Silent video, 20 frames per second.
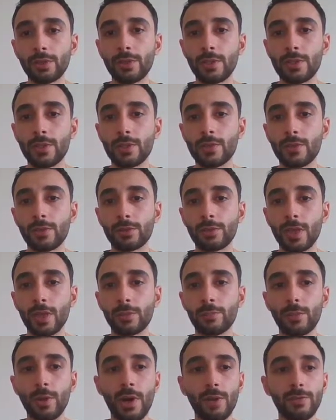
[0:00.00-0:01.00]
This is your
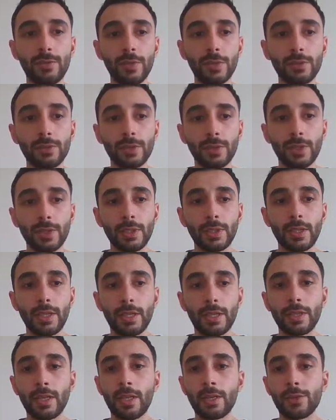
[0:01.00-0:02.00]
take profit,
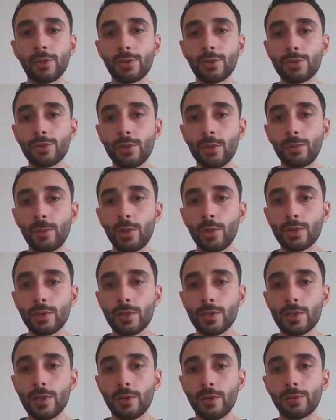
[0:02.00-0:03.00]
and then your stop loss
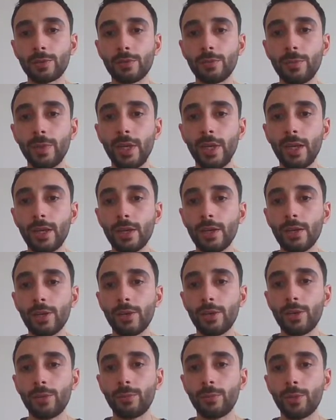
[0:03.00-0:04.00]
is going to be
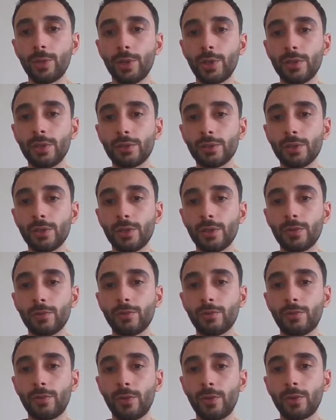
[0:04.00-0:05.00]

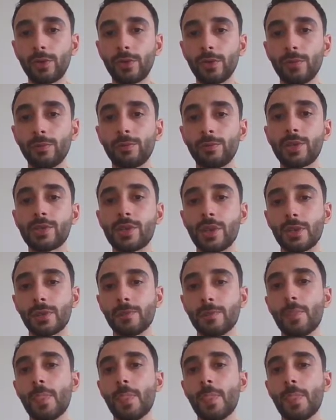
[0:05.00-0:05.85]
0.4%.